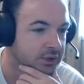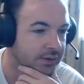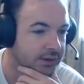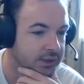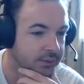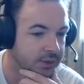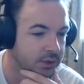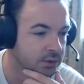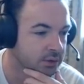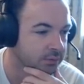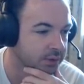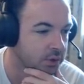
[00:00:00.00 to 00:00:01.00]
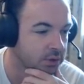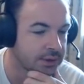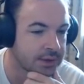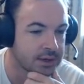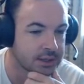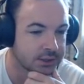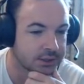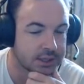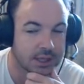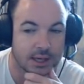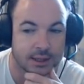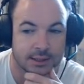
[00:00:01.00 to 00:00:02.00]
as far as I recall. And there you can see
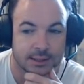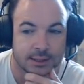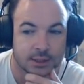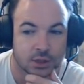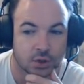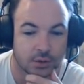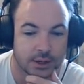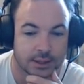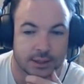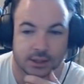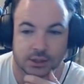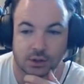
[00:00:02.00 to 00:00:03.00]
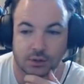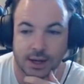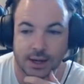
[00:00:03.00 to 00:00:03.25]
there, Tuareg assault